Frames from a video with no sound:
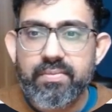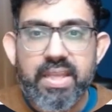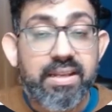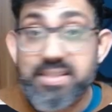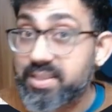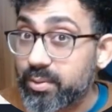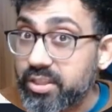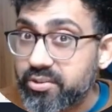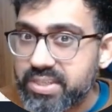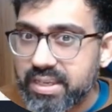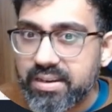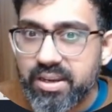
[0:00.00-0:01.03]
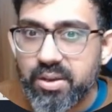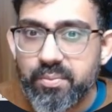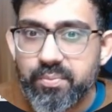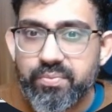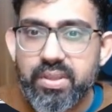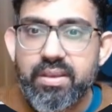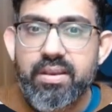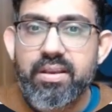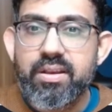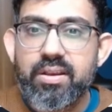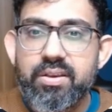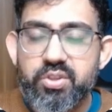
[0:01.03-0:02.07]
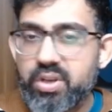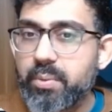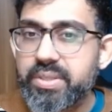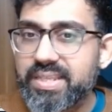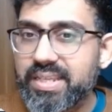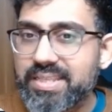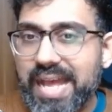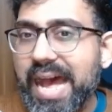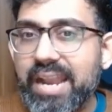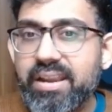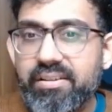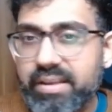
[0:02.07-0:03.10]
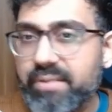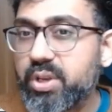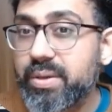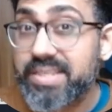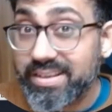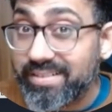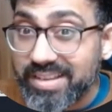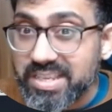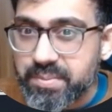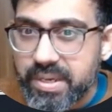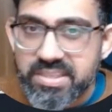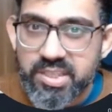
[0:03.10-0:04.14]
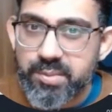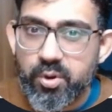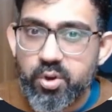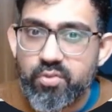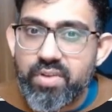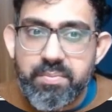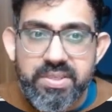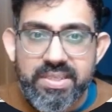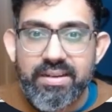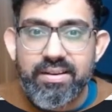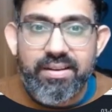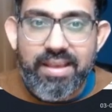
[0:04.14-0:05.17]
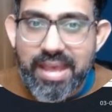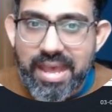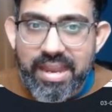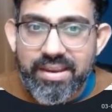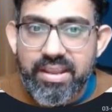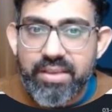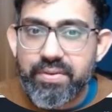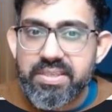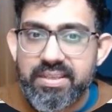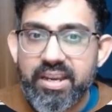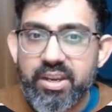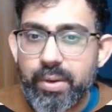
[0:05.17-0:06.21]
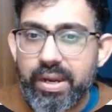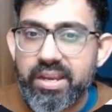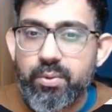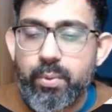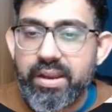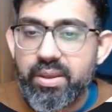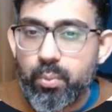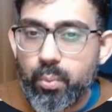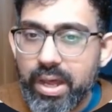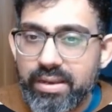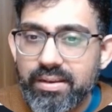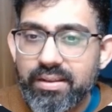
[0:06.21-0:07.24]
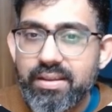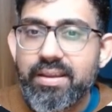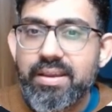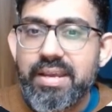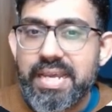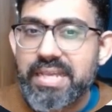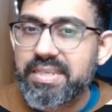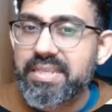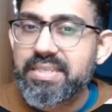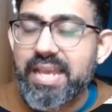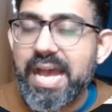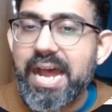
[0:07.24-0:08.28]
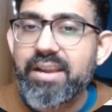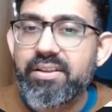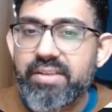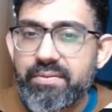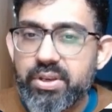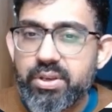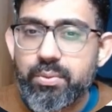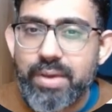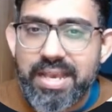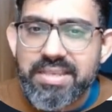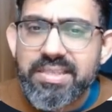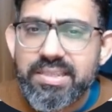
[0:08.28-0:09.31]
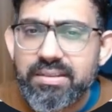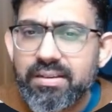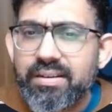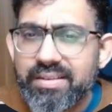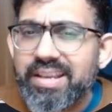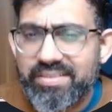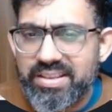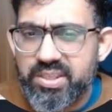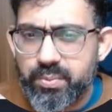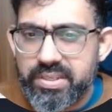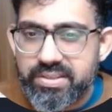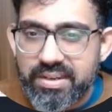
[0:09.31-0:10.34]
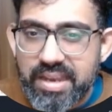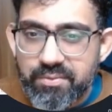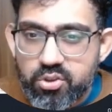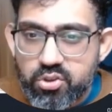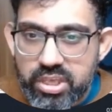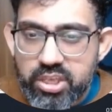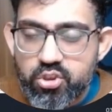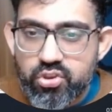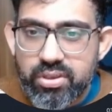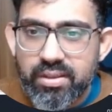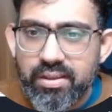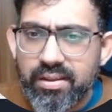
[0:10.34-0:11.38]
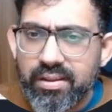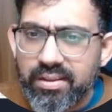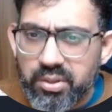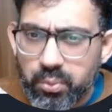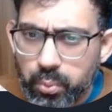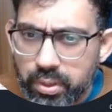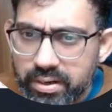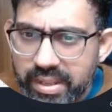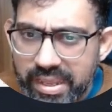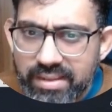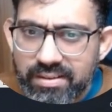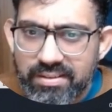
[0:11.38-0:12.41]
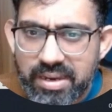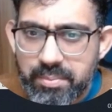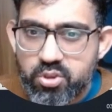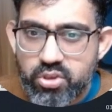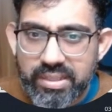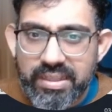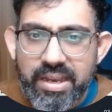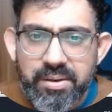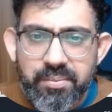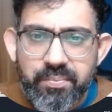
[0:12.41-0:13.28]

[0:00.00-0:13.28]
Let's look at the result now. So now it says the ad revenue has increased by 6.25%, and if I select 2021, it says the ad revenue has decreased. We still have to change the word here. Let me check that.